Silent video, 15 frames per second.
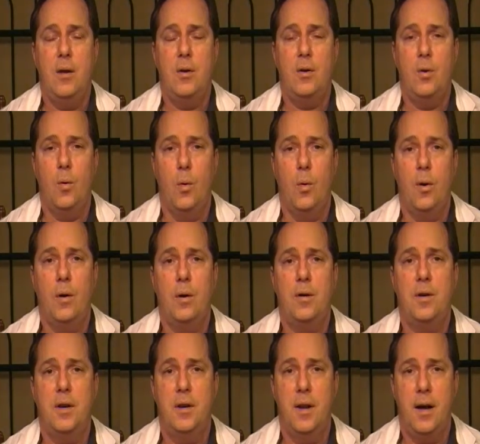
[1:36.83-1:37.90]
your
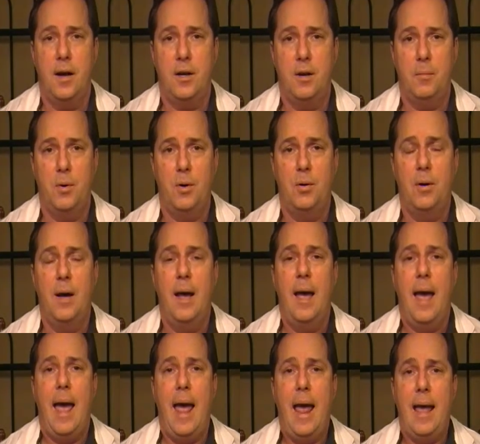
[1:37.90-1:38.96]
deductible,
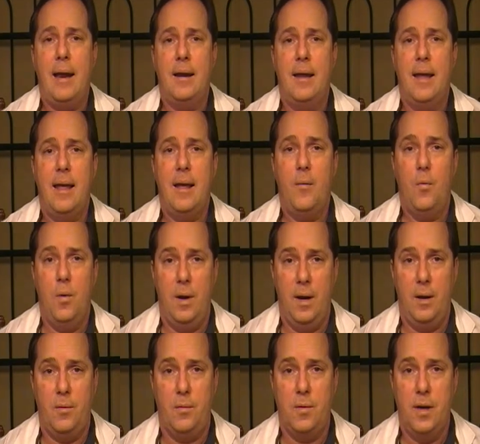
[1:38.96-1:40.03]
and when
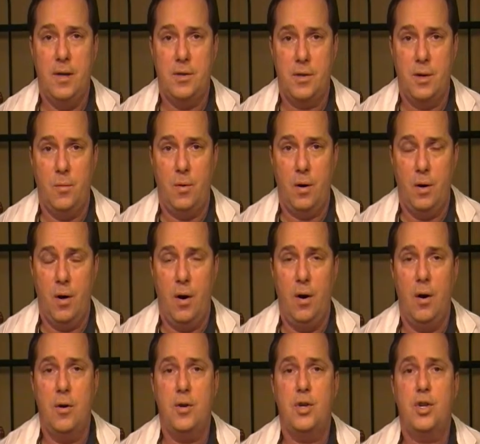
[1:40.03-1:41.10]
it is in
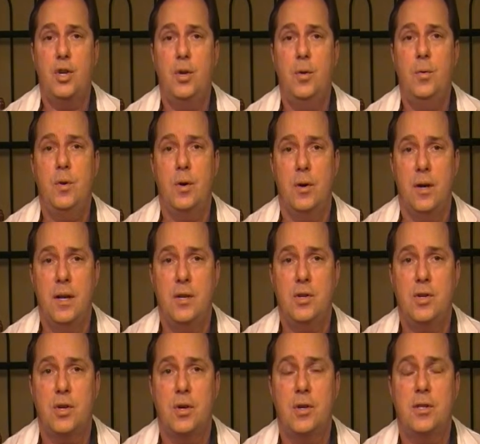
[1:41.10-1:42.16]
regard to your
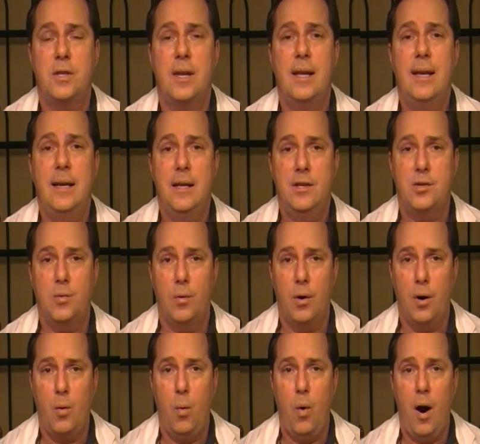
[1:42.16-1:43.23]
insurance, it is a
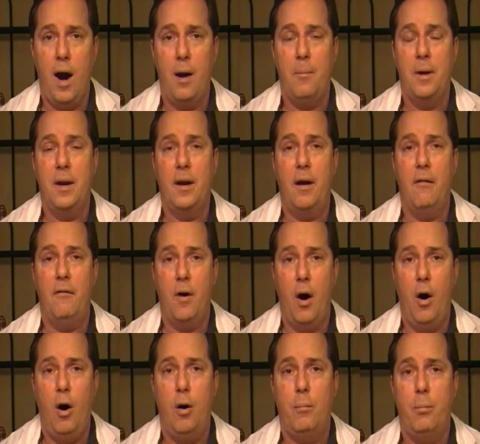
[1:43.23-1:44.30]
requirement of
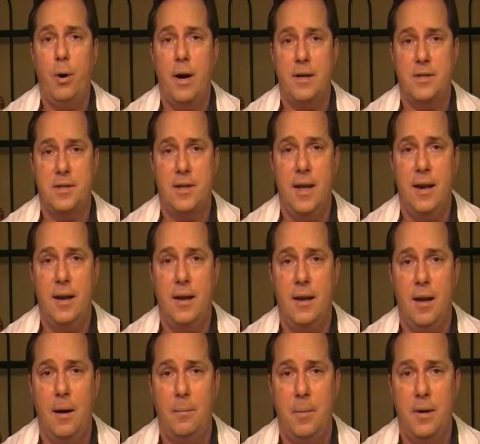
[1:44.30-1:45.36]
all prosthetic
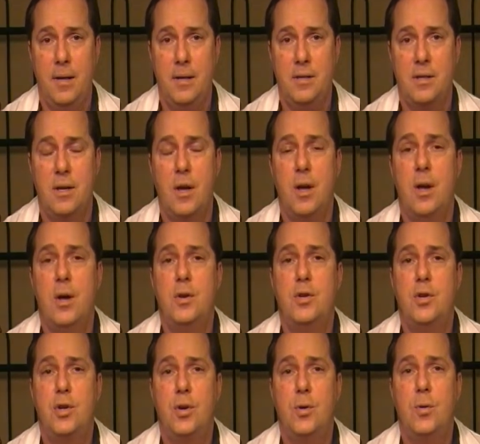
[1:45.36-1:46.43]
companies
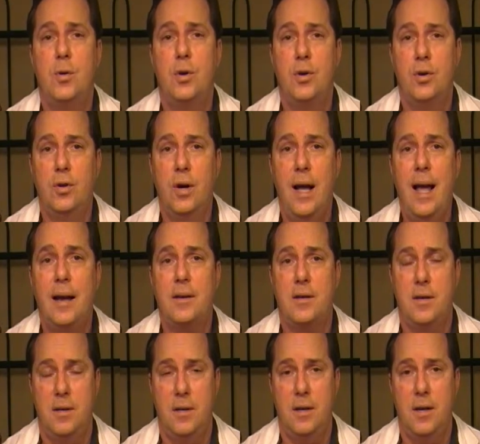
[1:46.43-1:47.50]
to
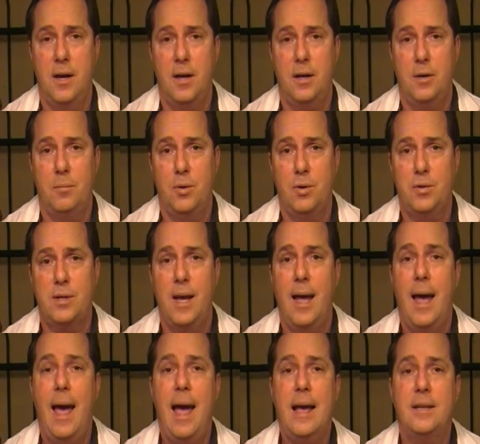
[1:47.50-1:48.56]
collect deductibles,
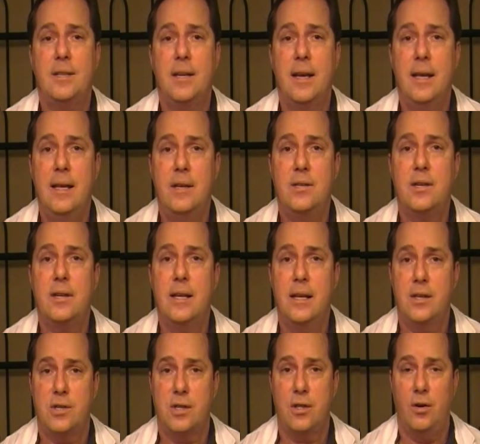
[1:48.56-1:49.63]
as it is
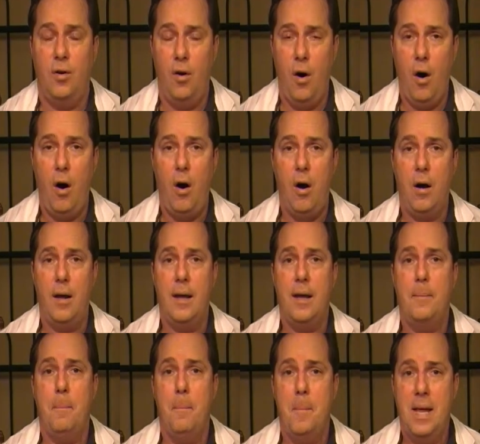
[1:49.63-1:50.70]
against the law
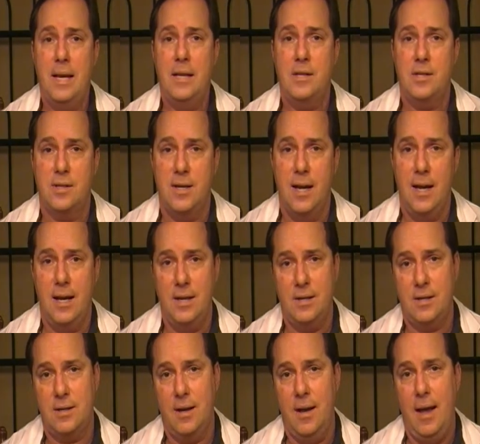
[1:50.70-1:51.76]
in many
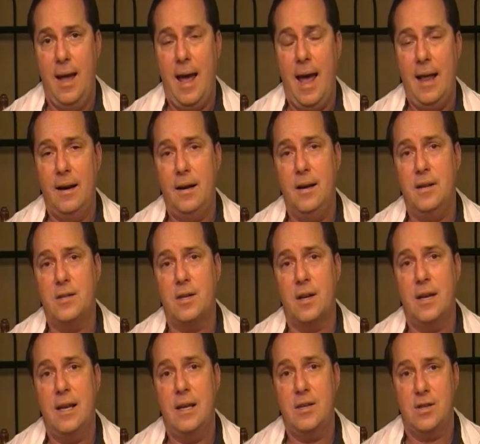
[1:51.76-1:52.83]
states. And it is
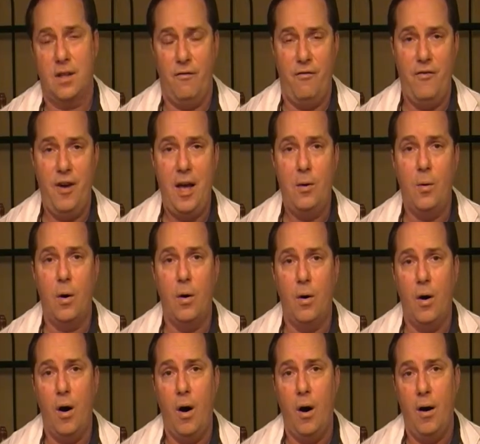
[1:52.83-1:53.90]
against the federal
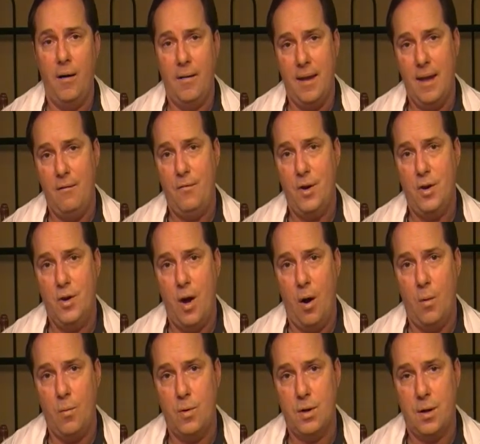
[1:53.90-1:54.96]
law if you
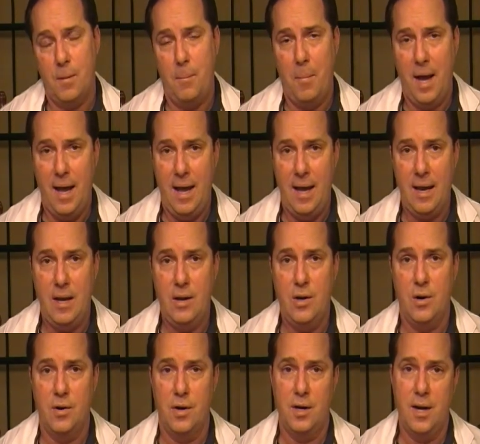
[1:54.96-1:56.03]
don't pay
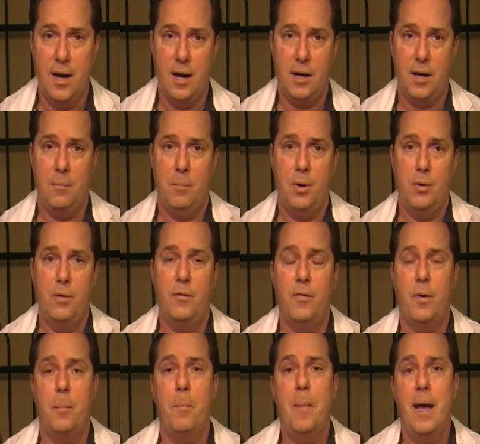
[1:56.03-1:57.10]
your deductible
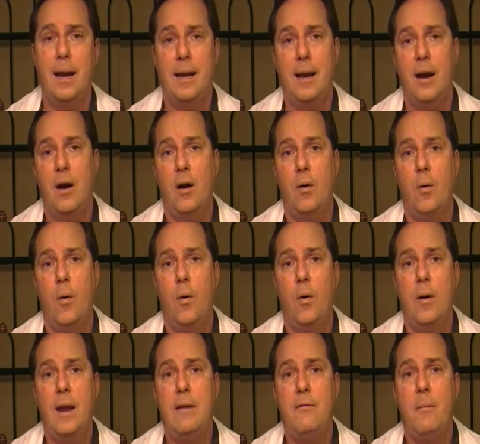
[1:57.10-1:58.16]
for Medicare
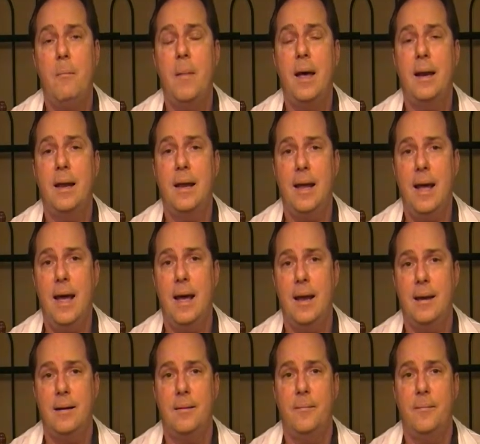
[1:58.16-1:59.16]
or even Medicaid.